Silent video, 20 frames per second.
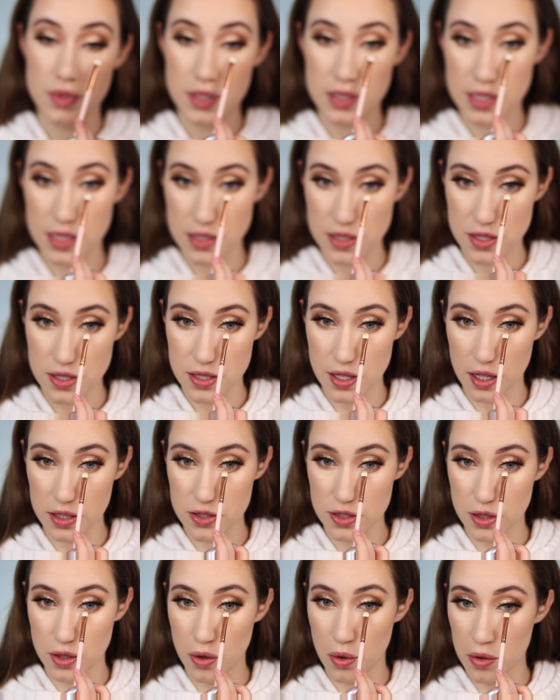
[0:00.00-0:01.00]
This is
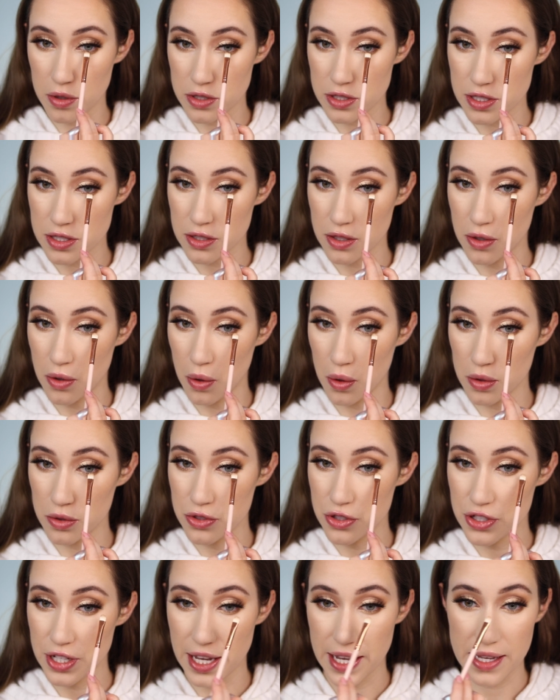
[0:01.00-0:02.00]
such a gorgeous
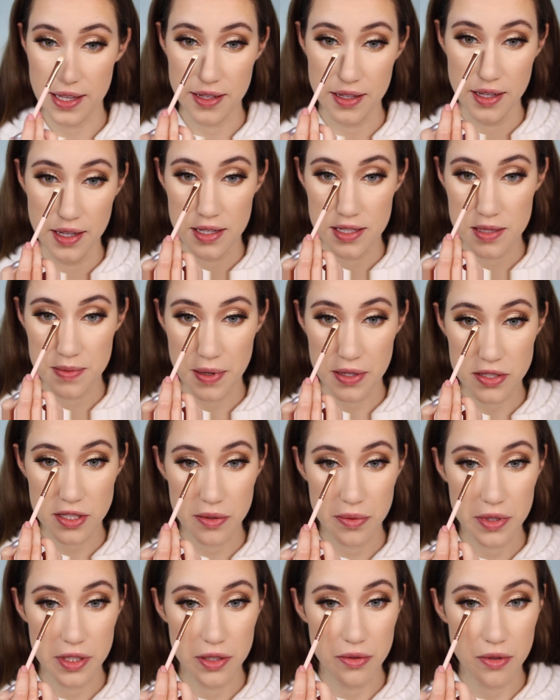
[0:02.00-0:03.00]
gold shade,
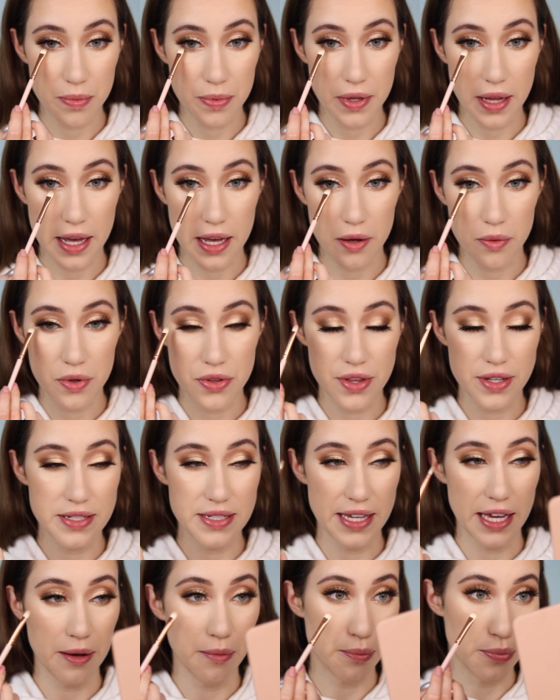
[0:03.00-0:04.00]
especially when you apply it with a
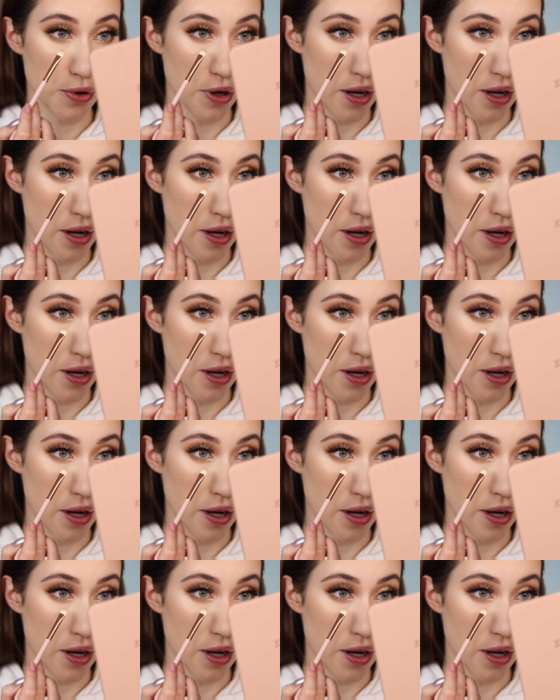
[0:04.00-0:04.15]
damp